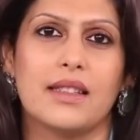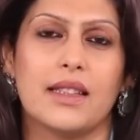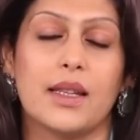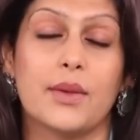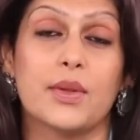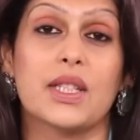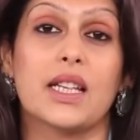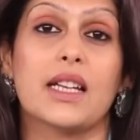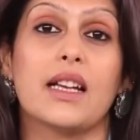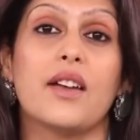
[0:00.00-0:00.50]
There
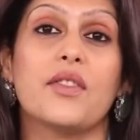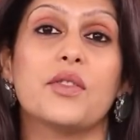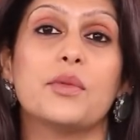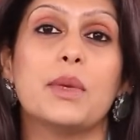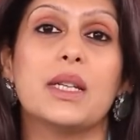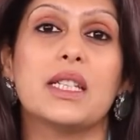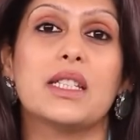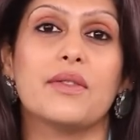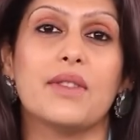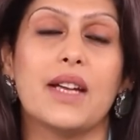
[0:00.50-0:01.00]
was a
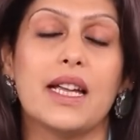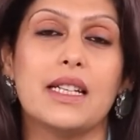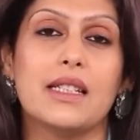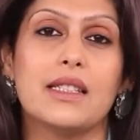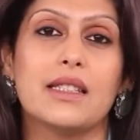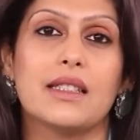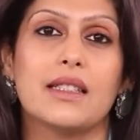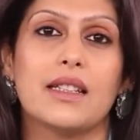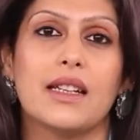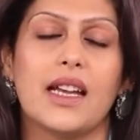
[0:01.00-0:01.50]
government
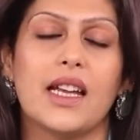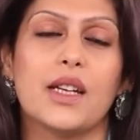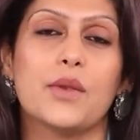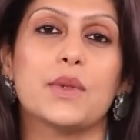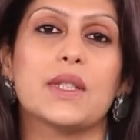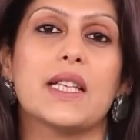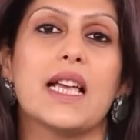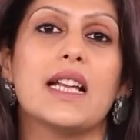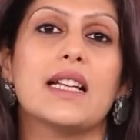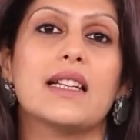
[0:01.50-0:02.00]
event. It
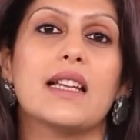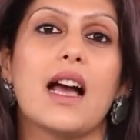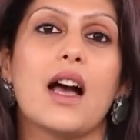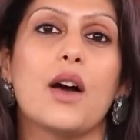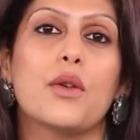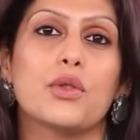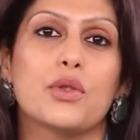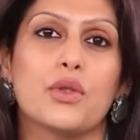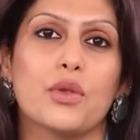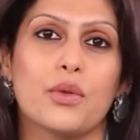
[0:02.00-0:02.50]
was held
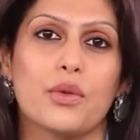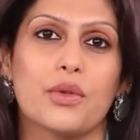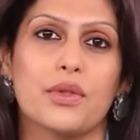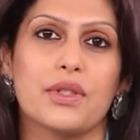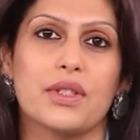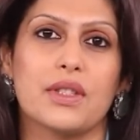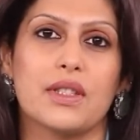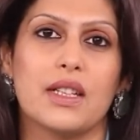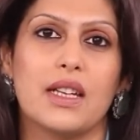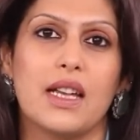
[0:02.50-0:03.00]

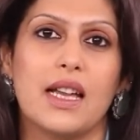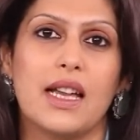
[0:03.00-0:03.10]
outdoors.